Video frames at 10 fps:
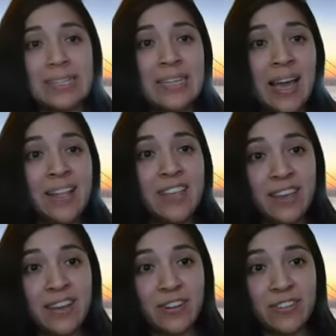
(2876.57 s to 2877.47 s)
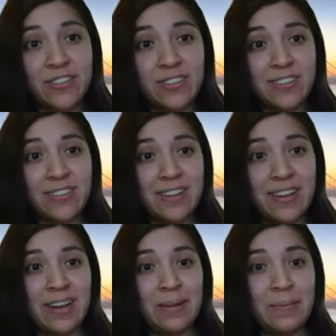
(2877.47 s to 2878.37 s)
10 years
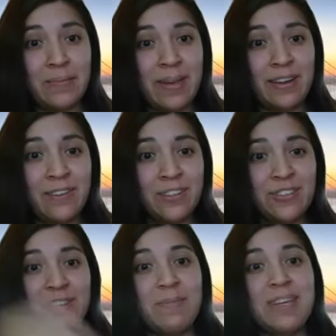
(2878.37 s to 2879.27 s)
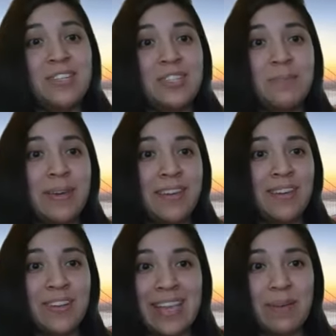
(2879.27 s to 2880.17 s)
anniversary of me just
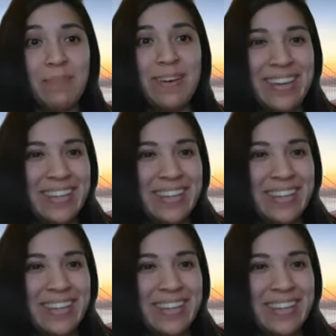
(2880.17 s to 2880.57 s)
being on campus